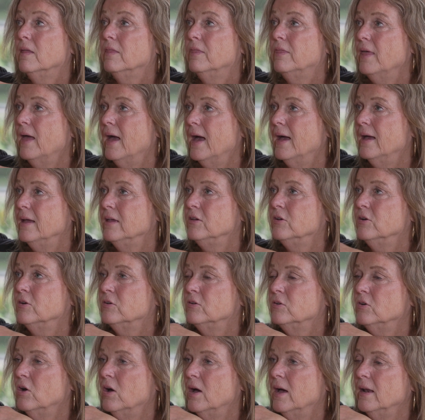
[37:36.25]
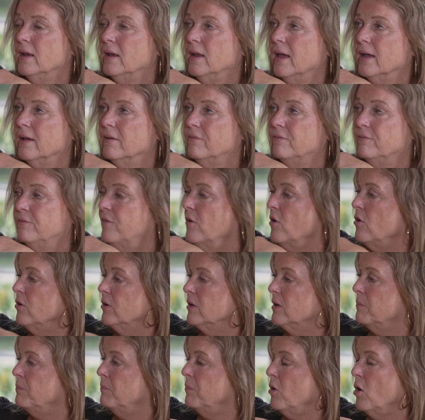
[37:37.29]
that you're not like
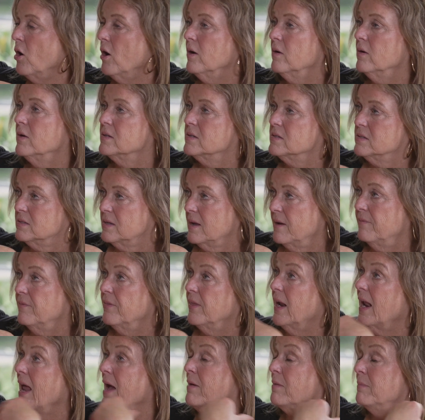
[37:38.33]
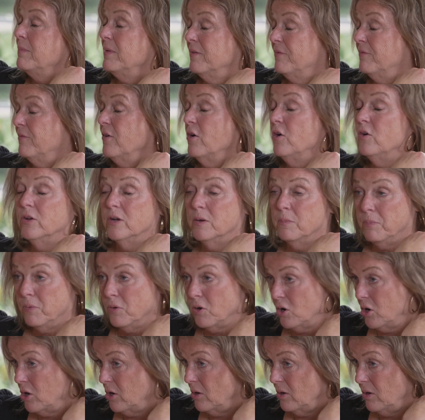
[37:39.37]
falling apart on stuff that I would be falling
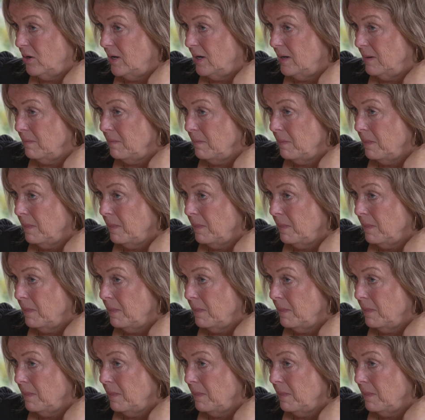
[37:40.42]
apart on.